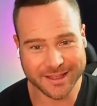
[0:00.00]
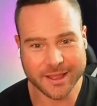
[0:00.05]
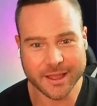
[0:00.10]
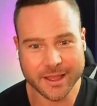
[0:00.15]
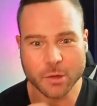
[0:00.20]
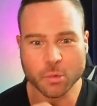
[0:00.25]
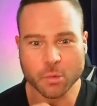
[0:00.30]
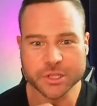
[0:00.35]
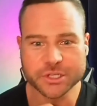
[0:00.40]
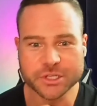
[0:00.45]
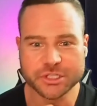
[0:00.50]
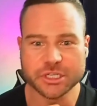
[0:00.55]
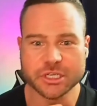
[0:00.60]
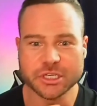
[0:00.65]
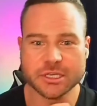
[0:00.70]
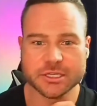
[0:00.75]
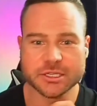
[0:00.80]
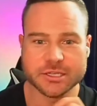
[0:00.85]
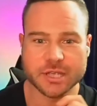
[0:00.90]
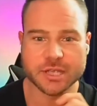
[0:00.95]
which
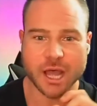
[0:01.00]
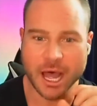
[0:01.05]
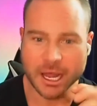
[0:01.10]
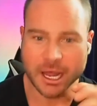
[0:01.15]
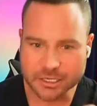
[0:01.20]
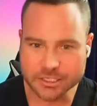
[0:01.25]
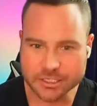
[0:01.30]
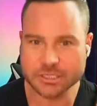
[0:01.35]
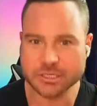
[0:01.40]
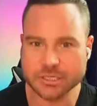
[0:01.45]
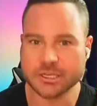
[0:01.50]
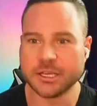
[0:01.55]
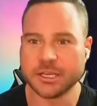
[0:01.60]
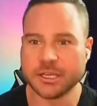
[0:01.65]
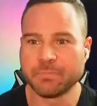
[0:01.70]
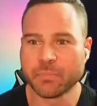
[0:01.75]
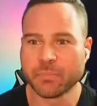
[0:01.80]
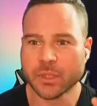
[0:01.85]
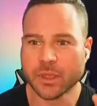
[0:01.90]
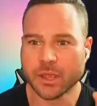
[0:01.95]
is honestly,
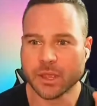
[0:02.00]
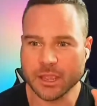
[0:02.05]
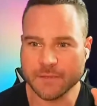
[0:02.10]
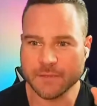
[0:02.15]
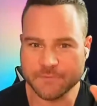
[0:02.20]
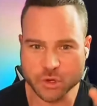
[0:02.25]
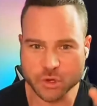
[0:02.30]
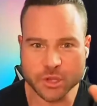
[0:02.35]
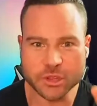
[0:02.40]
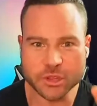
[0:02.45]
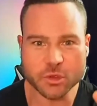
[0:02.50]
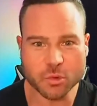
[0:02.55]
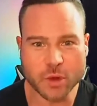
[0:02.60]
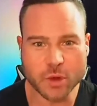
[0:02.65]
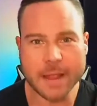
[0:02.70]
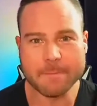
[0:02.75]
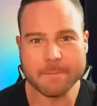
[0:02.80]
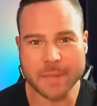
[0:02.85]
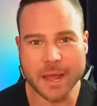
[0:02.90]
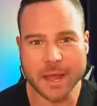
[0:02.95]
if you're in the
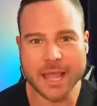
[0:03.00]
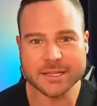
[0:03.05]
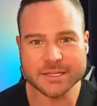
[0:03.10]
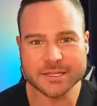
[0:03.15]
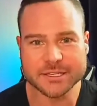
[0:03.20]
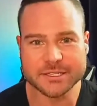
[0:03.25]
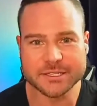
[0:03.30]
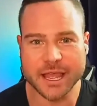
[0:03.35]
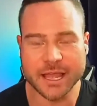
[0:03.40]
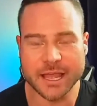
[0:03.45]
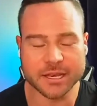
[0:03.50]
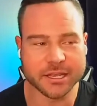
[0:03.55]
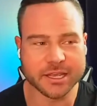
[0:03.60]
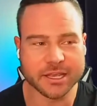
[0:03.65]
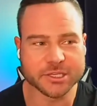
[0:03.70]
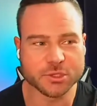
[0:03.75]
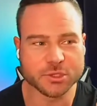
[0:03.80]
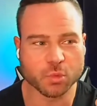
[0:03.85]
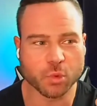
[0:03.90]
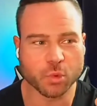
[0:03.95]
right mindset,
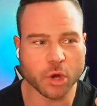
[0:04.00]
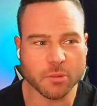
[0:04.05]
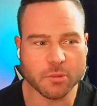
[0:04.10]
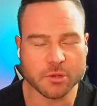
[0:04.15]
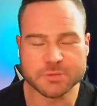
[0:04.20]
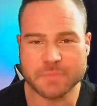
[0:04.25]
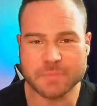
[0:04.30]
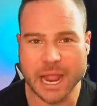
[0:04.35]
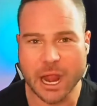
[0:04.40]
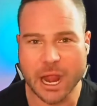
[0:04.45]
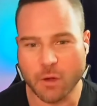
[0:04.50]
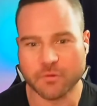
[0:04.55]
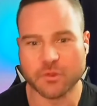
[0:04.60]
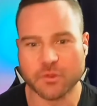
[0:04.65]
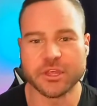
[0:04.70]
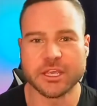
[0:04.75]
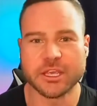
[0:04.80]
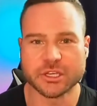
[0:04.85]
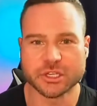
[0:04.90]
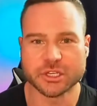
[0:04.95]
is one of the most powerful
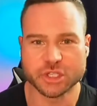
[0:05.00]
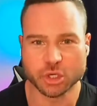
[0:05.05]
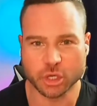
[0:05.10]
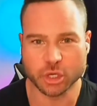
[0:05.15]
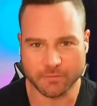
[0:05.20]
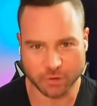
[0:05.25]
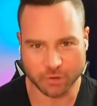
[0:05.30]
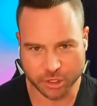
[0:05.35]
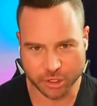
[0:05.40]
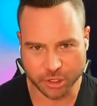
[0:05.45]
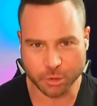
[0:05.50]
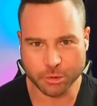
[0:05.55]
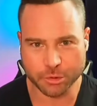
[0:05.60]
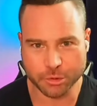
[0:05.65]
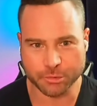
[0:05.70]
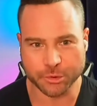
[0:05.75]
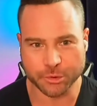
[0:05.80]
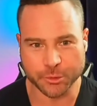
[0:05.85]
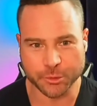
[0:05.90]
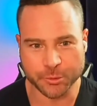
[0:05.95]
things you'll ever go
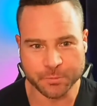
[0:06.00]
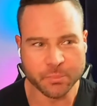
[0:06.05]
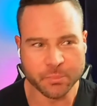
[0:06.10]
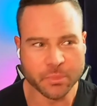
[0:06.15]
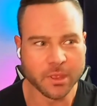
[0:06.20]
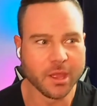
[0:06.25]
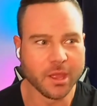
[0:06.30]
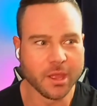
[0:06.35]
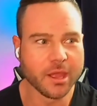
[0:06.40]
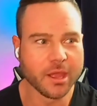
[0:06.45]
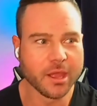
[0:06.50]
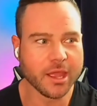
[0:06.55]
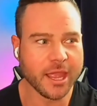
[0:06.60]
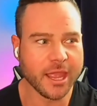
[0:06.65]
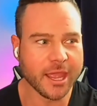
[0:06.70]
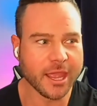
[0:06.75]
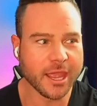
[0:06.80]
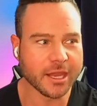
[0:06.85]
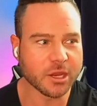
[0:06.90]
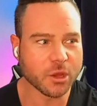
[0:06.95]
through.
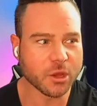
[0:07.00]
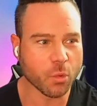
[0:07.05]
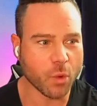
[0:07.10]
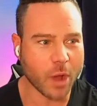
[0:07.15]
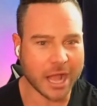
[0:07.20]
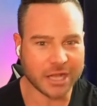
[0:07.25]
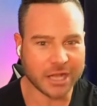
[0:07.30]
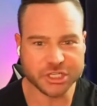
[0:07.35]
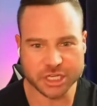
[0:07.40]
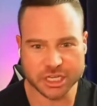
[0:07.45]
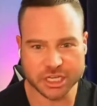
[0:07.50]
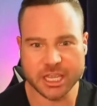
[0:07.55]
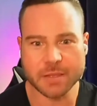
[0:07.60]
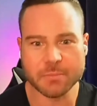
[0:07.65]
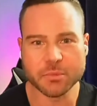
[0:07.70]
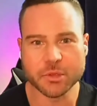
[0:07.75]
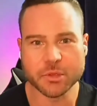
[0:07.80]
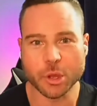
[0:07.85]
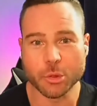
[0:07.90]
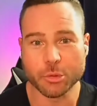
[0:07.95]
And watching him
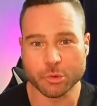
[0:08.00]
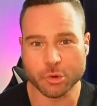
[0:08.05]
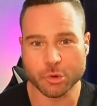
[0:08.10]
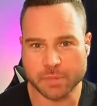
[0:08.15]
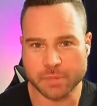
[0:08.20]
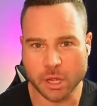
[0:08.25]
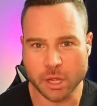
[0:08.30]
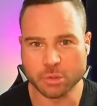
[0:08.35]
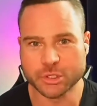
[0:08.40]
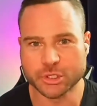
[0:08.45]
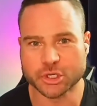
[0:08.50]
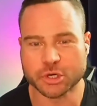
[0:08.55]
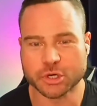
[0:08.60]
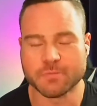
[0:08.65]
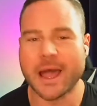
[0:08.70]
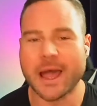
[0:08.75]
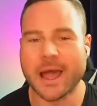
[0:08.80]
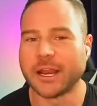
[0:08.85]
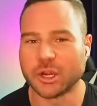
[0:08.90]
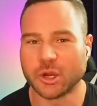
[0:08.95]
go through
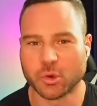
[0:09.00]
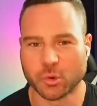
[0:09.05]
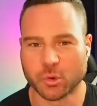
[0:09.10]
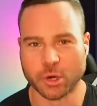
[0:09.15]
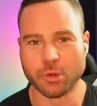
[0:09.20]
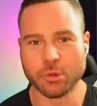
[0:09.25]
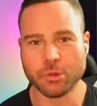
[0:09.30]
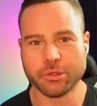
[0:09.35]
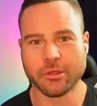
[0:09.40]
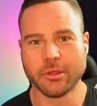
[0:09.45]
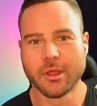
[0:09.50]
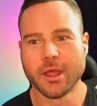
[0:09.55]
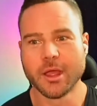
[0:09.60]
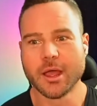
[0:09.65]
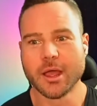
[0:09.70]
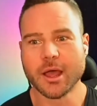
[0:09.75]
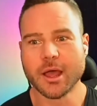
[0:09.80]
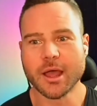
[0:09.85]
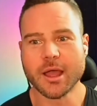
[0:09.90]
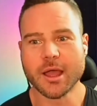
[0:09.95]
post-traumatic growth
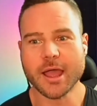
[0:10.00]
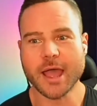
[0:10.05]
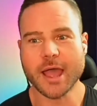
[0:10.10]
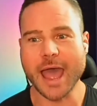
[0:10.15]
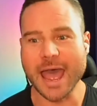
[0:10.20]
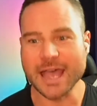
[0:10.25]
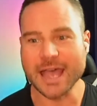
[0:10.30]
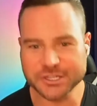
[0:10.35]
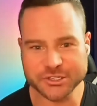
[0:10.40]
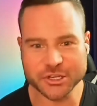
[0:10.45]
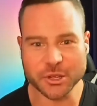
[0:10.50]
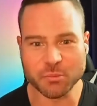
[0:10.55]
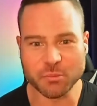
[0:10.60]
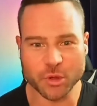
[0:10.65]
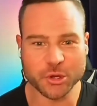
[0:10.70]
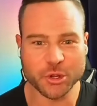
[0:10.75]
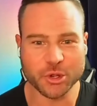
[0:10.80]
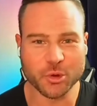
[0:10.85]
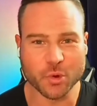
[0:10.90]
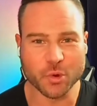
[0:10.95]
as someone
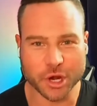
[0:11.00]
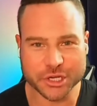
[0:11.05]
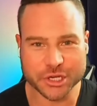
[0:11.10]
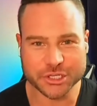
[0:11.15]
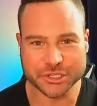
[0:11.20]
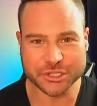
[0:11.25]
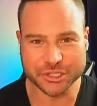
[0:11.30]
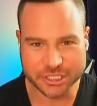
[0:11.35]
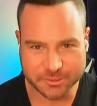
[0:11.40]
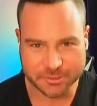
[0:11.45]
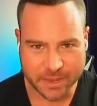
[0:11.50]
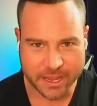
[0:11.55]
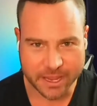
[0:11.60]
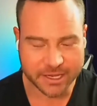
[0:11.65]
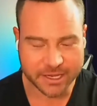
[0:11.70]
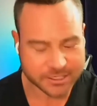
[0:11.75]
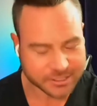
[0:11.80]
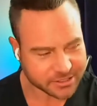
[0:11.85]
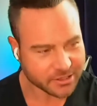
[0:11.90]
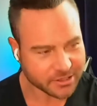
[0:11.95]
who works in the
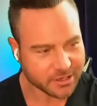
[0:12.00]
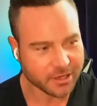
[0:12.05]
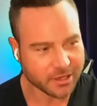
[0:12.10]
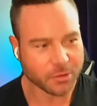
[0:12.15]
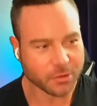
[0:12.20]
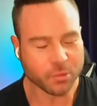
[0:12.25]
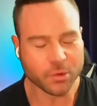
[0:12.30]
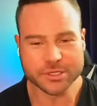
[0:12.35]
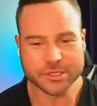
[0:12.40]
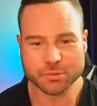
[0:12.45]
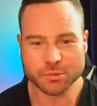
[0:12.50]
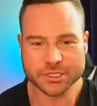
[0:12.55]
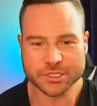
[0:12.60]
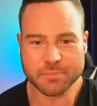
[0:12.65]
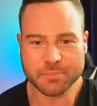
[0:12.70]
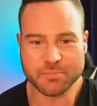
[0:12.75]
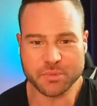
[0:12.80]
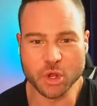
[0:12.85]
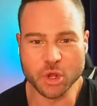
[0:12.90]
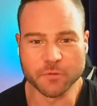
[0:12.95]
space was a
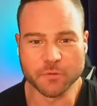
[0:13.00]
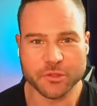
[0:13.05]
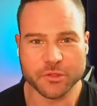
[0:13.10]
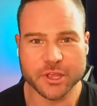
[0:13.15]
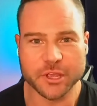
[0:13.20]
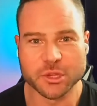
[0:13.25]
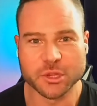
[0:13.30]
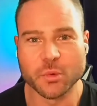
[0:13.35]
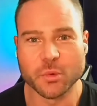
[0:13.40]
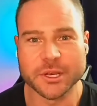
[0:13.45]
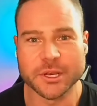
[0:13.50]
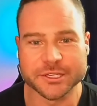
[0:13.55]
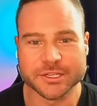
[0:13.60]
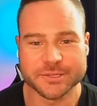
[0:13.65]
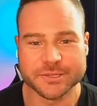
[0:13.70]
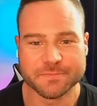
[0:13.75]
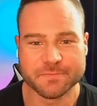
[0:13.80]
beautiful thing to witness.